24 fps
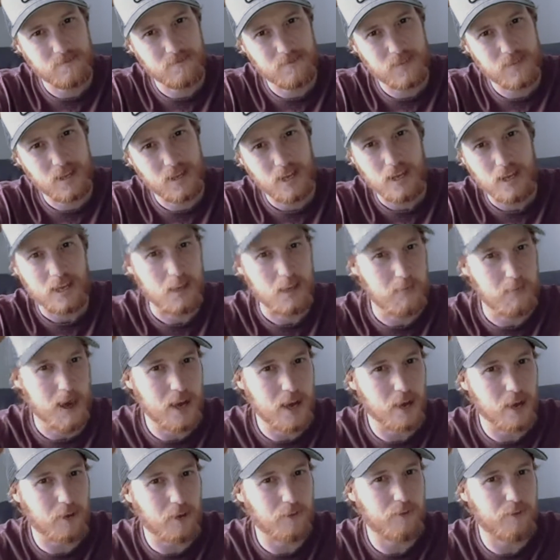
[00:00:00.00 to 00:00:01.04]
You might
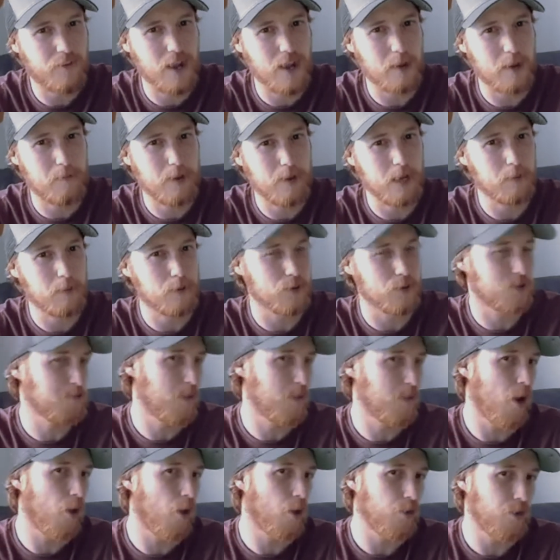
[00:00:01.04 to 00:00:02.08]
not fit people's
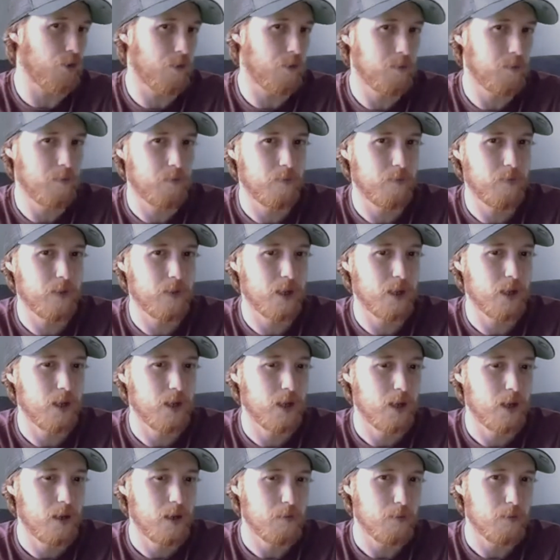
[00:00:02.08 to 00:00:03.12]
mould,
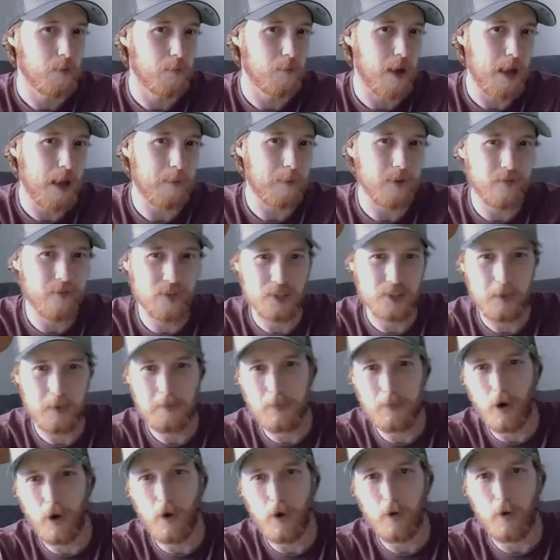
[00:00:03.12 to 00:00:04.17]
but maybe there's a
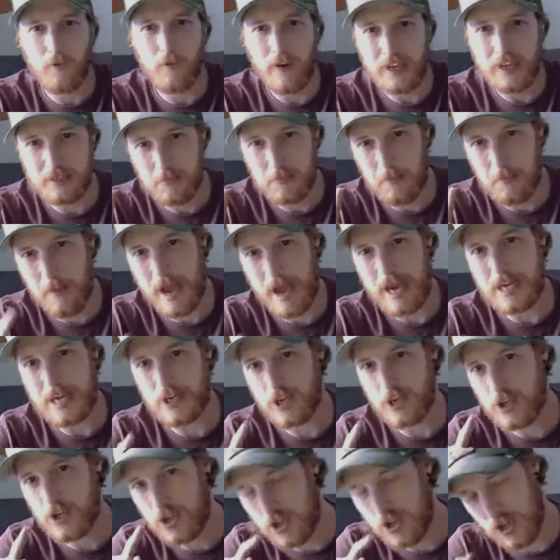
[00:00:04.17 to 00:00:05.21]
mould that's made
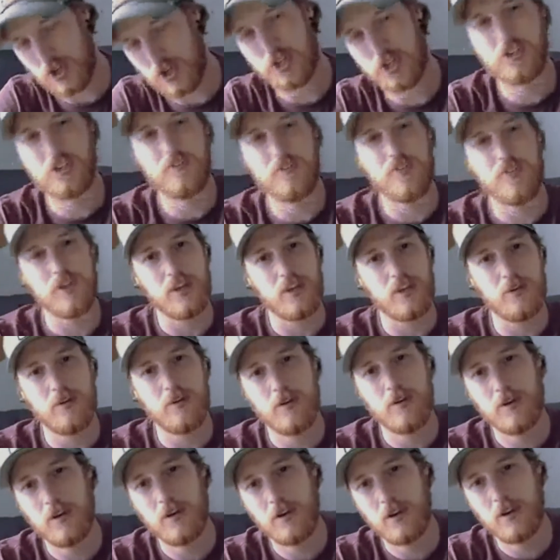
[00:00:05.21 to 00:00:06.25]
just for you.
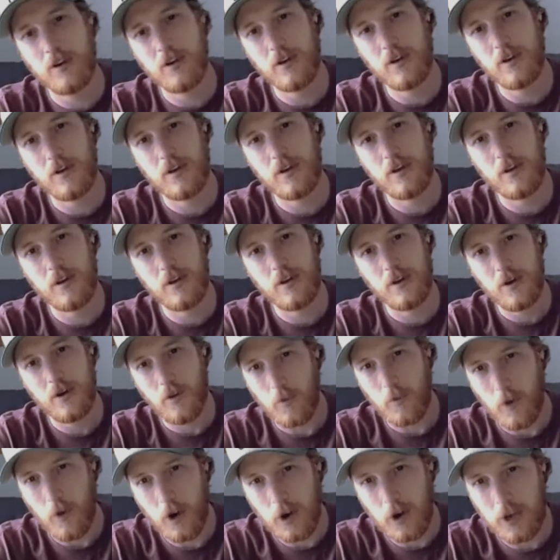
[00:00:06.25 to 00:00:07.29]

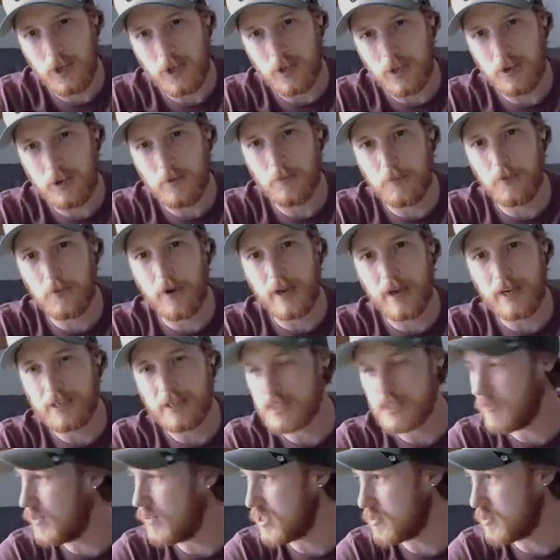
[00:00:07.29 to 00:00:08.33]
What can you bring to
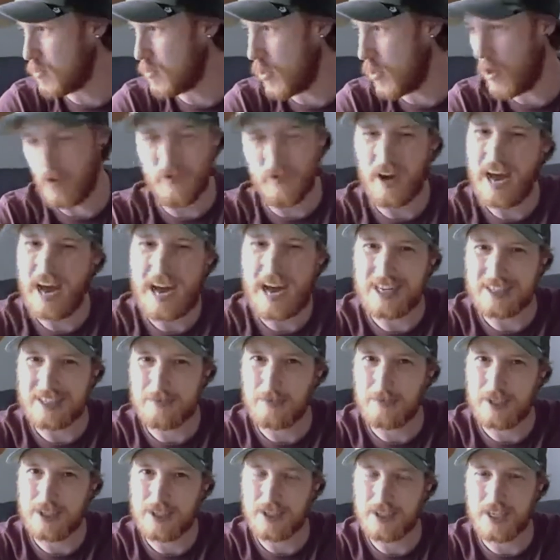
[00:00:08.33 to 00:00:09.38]
this world that hasn't been
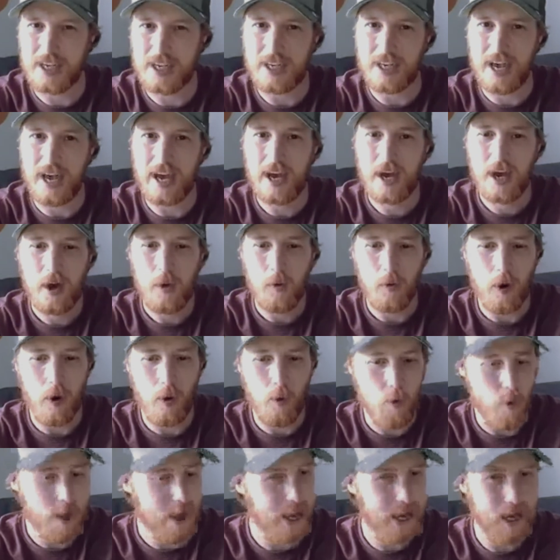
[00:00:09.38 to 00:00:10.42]
seen yet? What
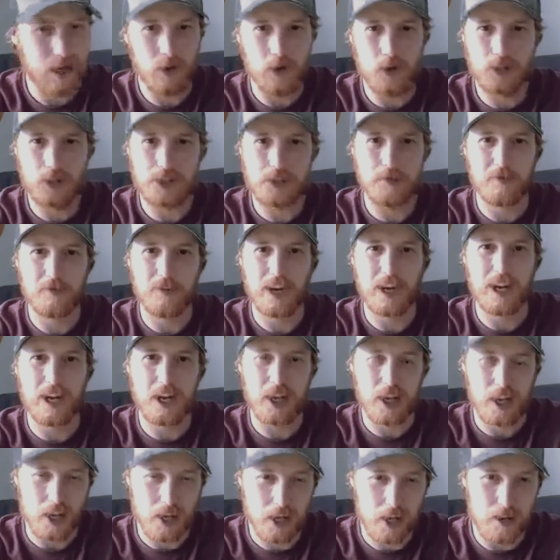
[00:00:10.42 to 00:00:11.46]
wicked awesome thing
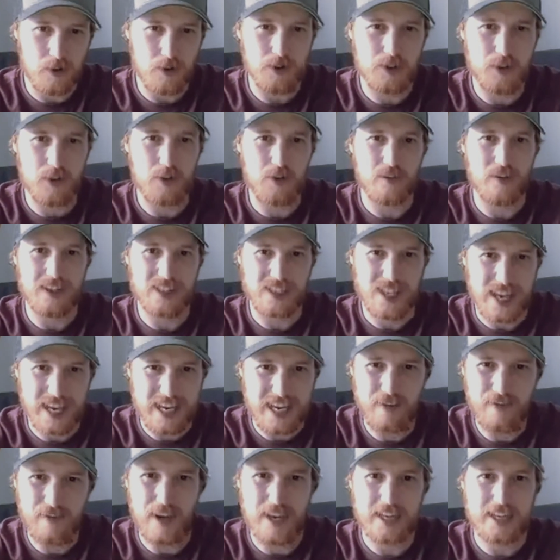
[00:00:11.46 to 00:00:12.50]
can you do that's
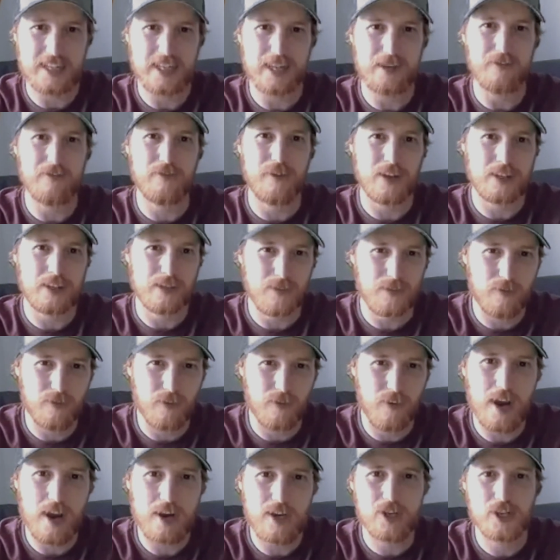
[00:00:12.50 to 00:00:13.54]
innovative, that's
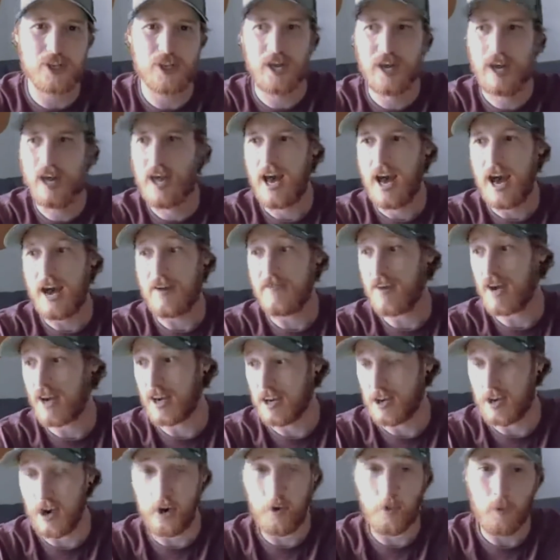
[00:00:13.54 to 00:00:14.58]
fresh, and that
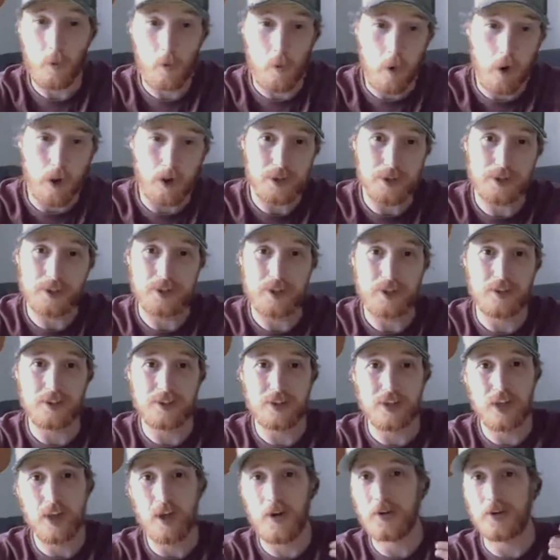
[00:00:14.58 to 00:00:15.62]
God wants you to
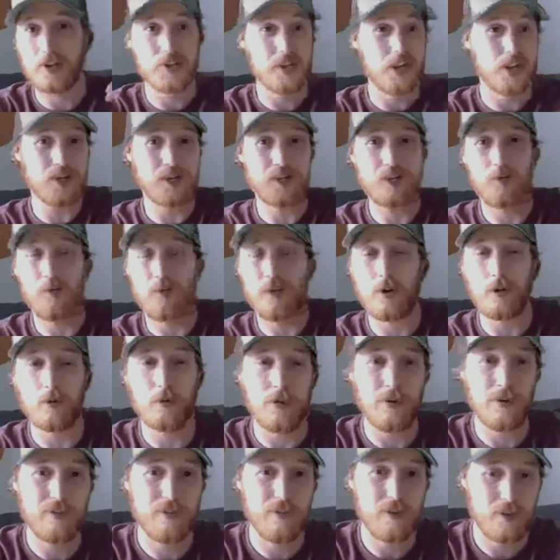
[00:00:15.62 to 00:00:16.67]
go and change the world
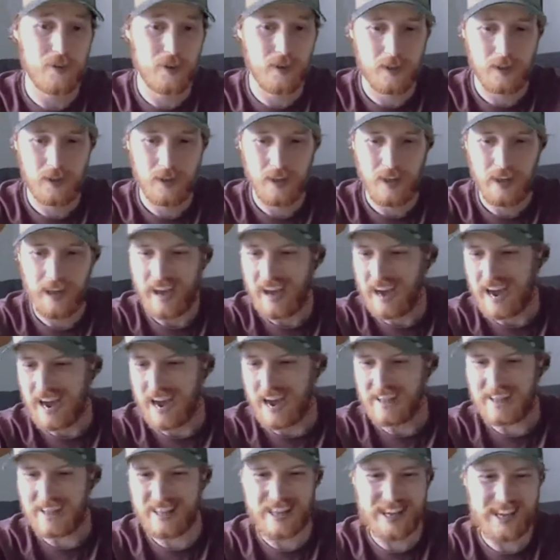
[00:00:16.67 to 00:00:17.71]
with? I
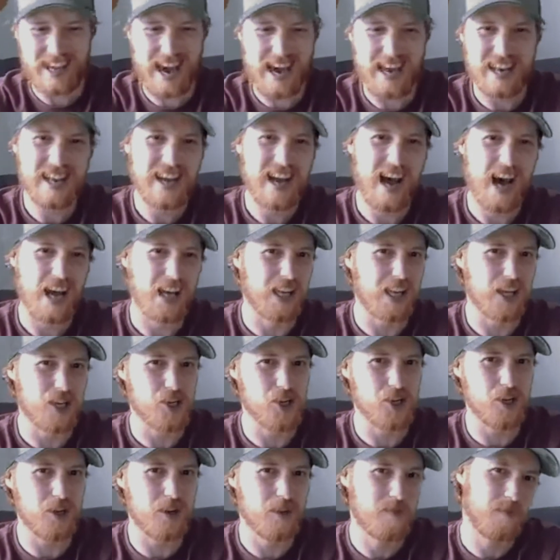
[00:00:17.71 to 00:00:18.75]
think you can. I think you
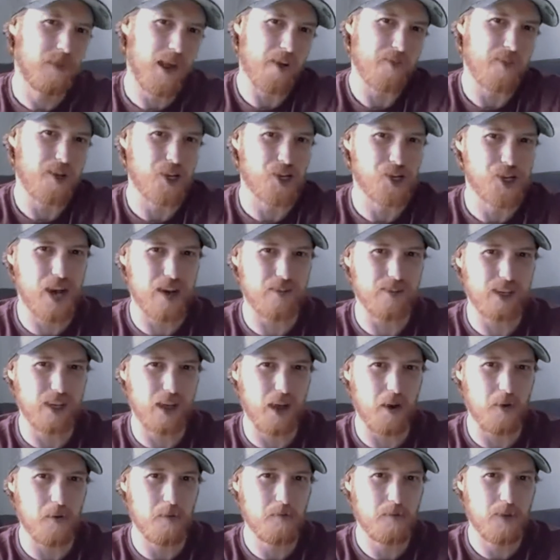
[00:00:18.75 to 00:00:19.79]
should. I think you should have a
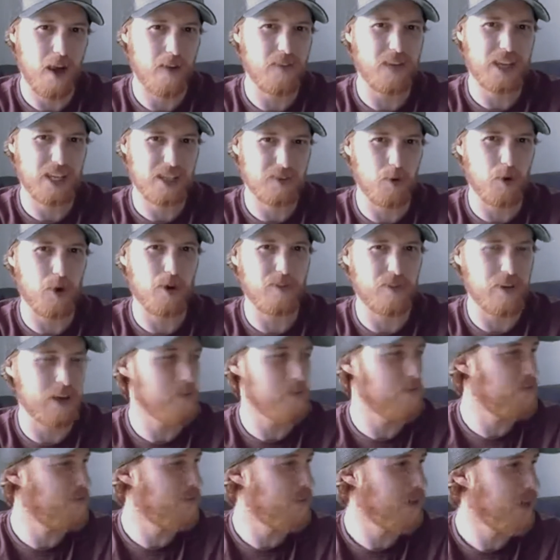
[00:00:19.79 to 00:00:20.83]
go. I think it's worth it.
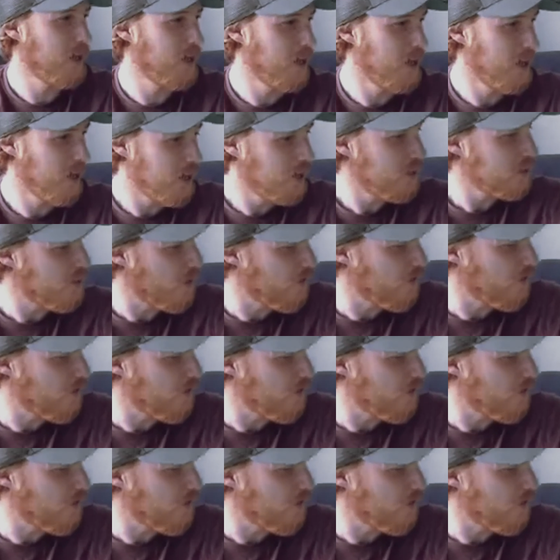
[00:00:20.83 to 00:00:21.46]
So that's